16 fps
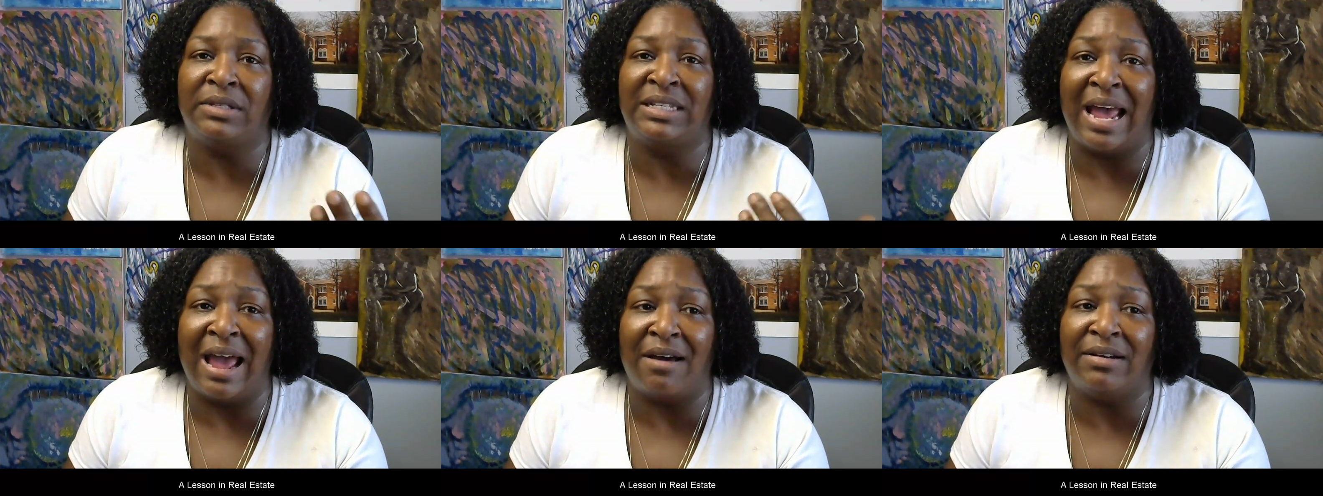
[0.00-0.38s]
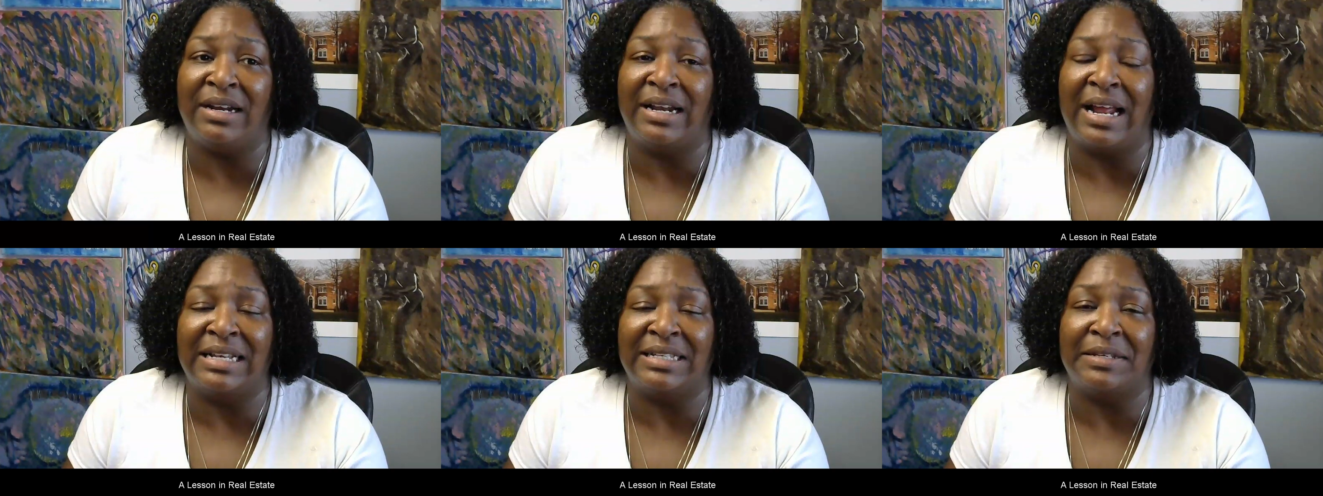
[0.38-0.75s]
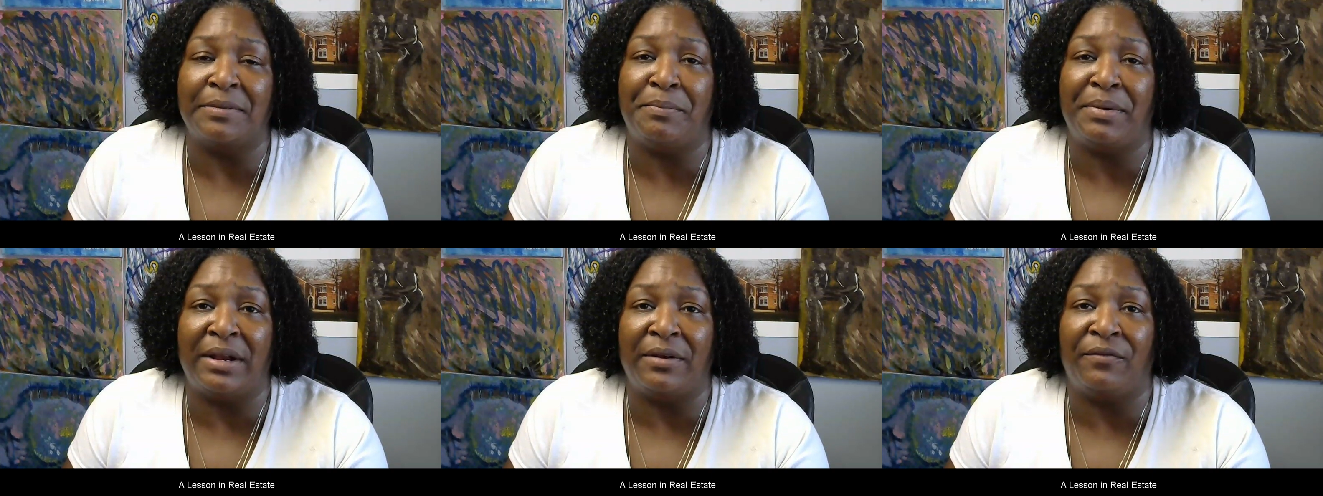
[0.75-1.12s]
touted as a
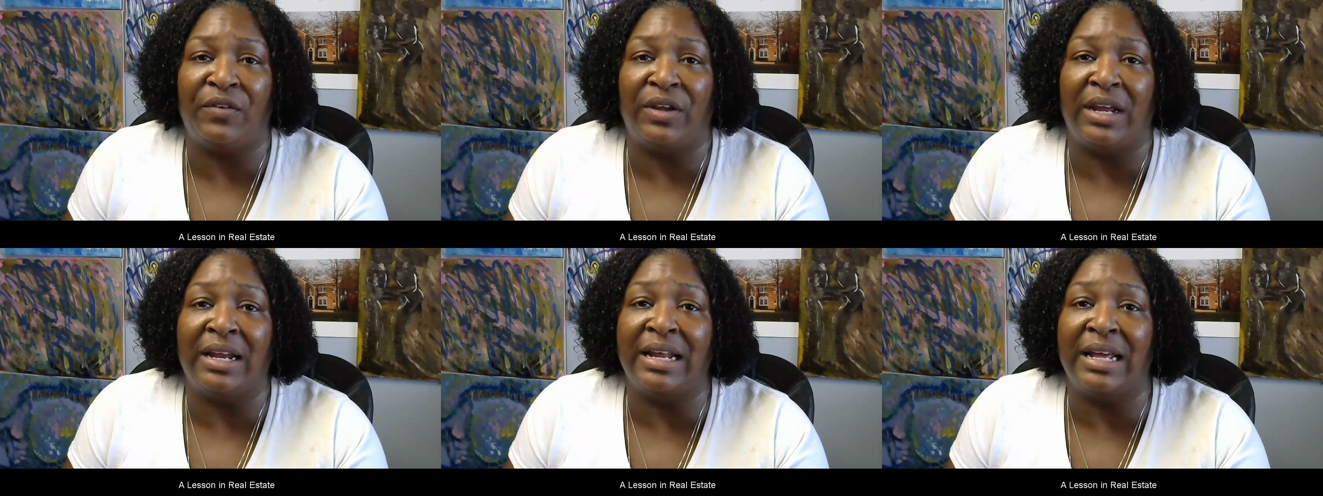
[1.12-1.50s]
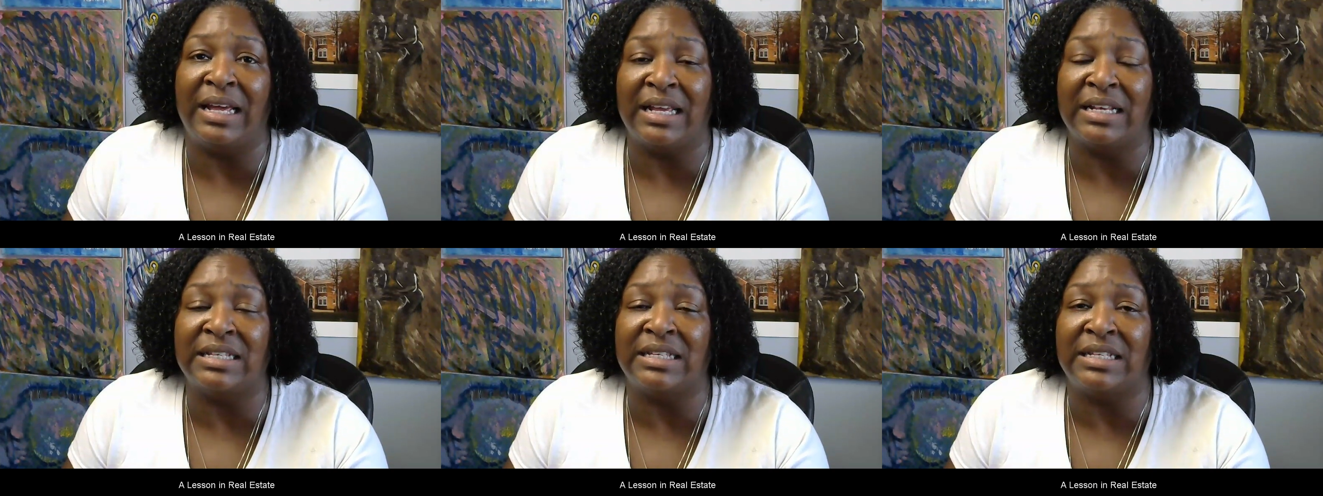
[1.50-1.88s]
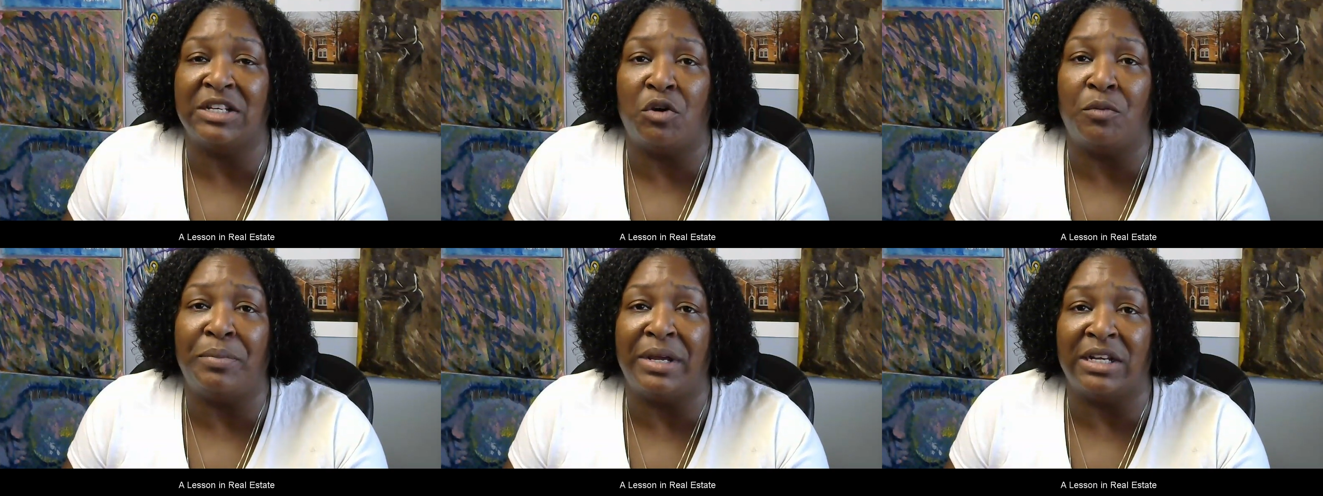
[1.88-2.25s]
benefit, it can
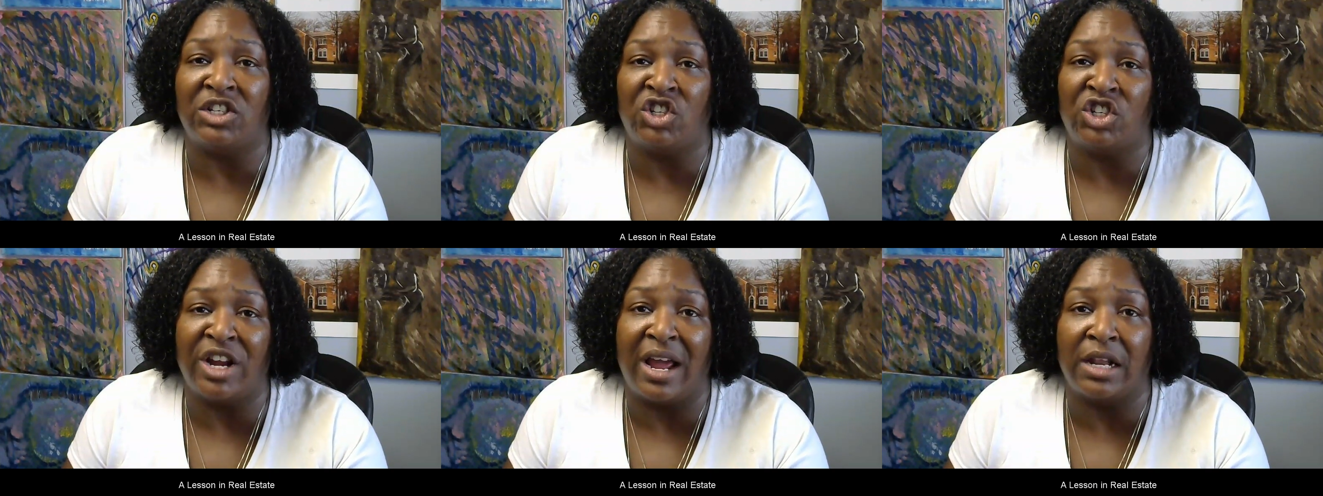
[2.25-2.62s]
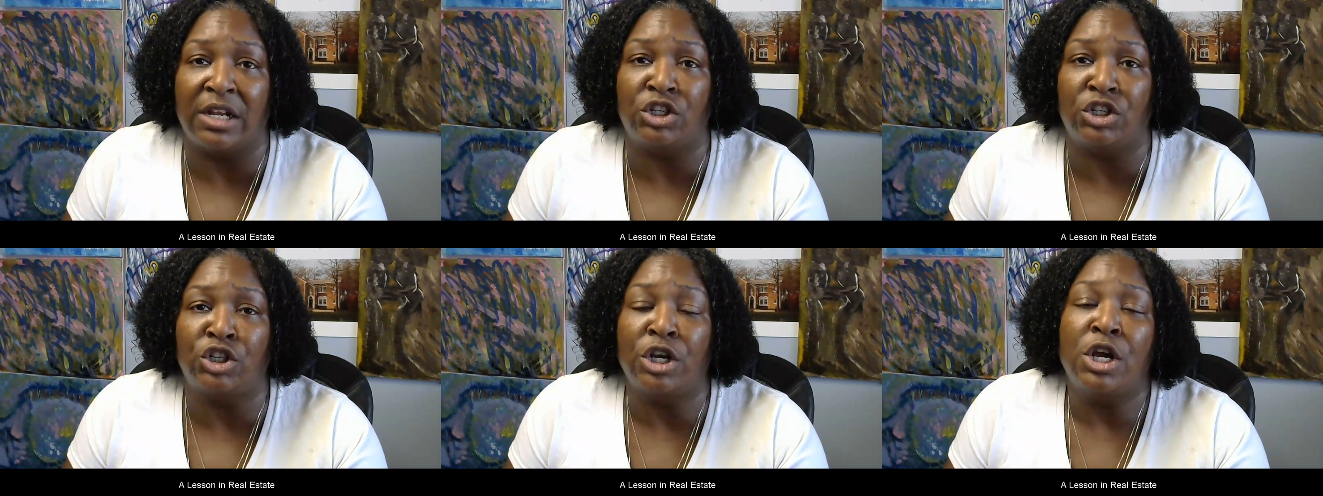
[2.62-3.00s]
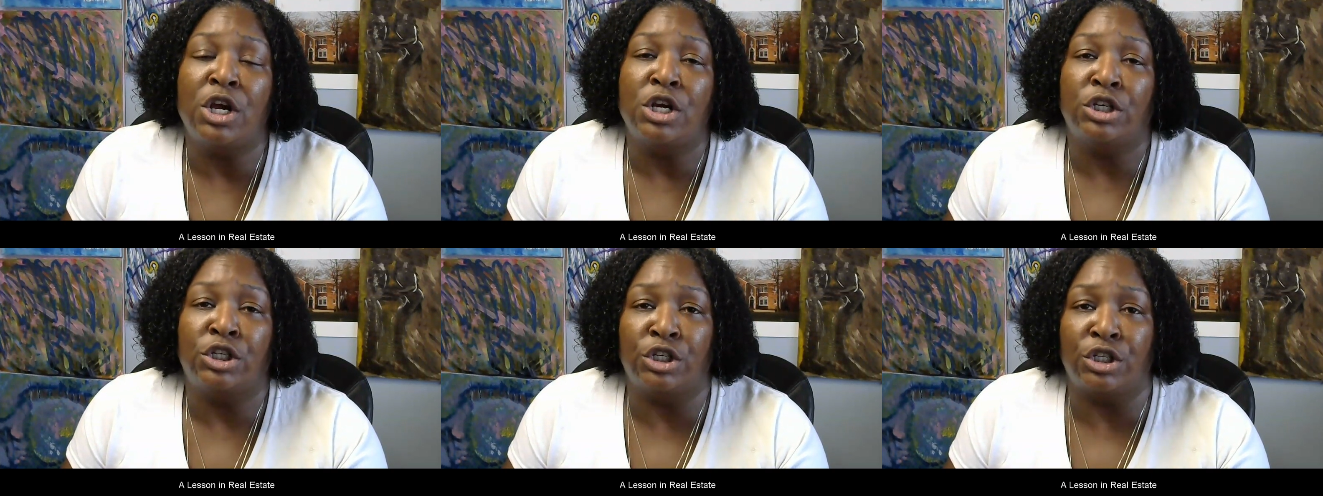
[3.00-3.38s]
still be a challenge
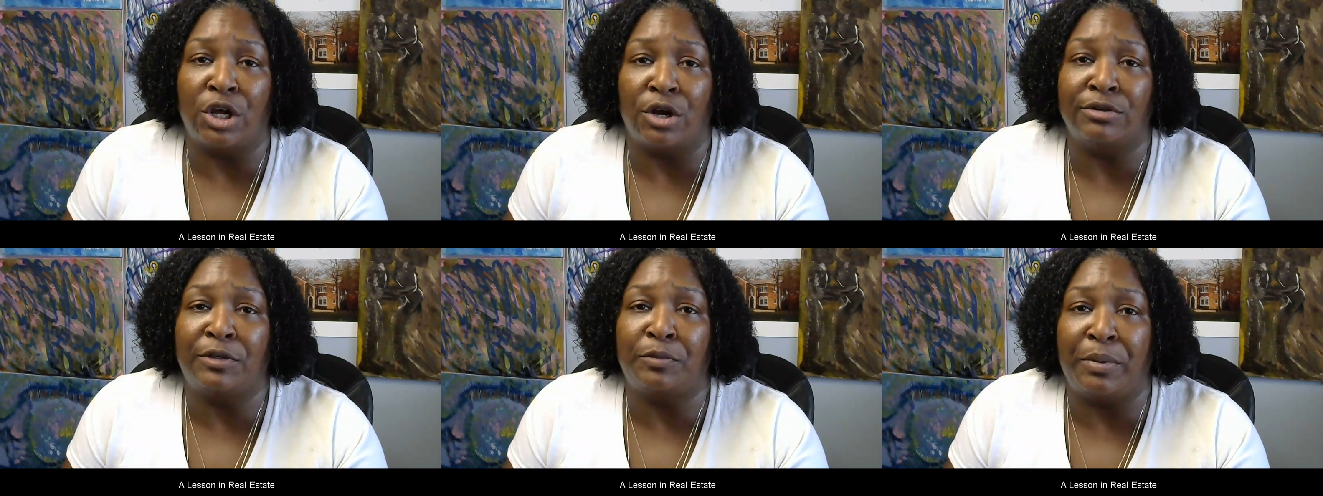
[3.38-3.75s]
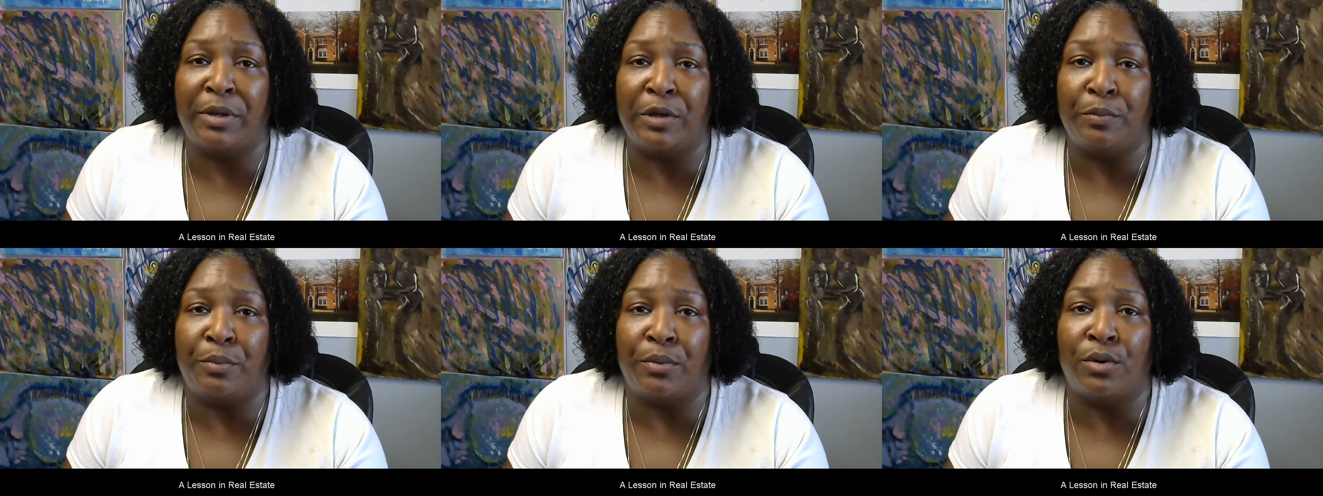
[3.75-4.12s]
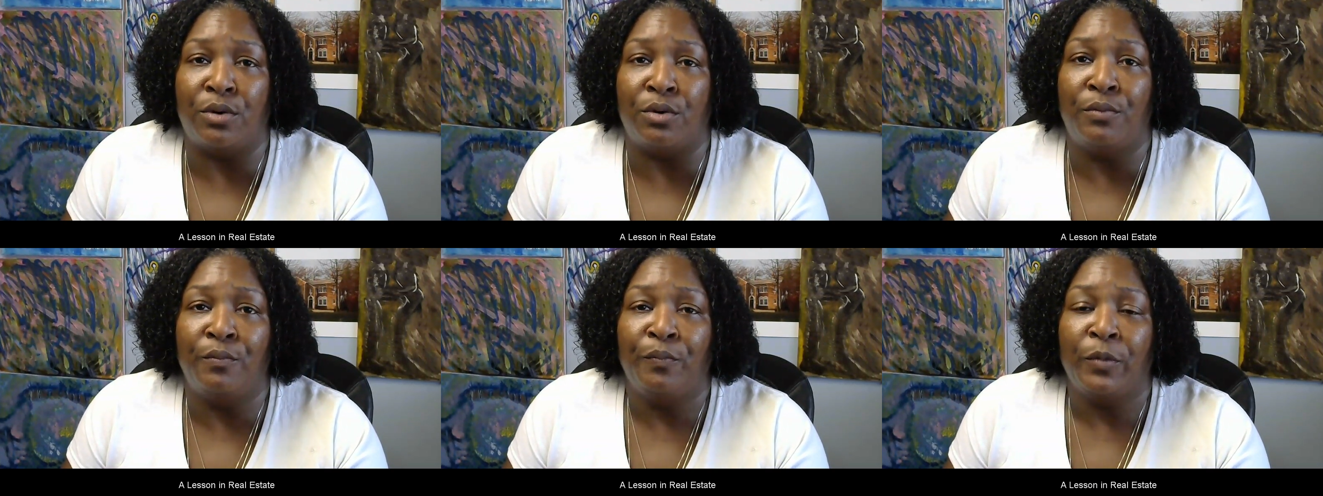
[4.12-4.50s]
to those
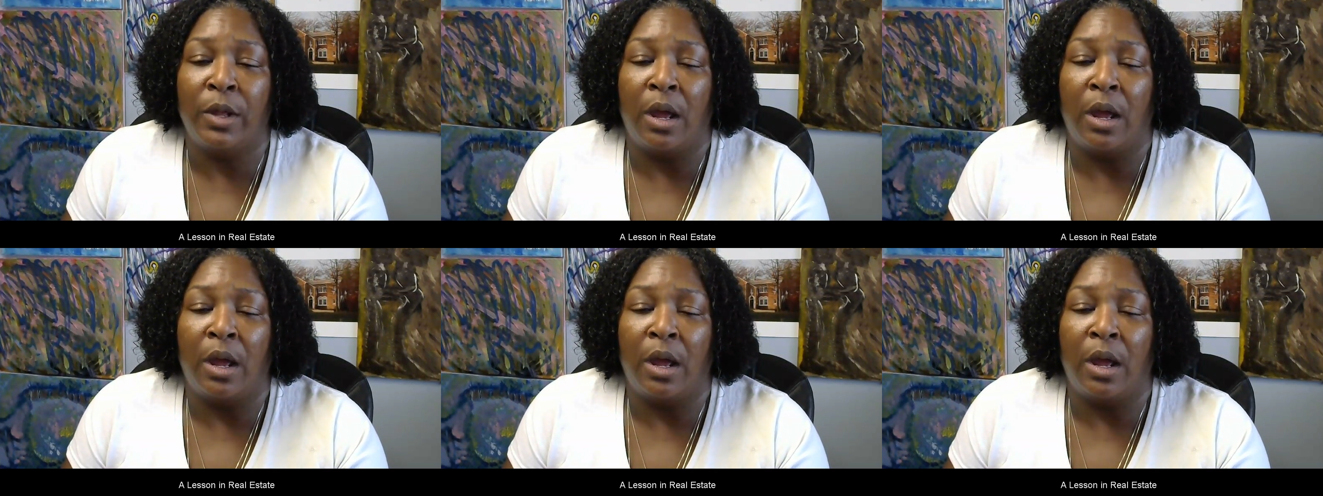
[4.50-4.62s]
people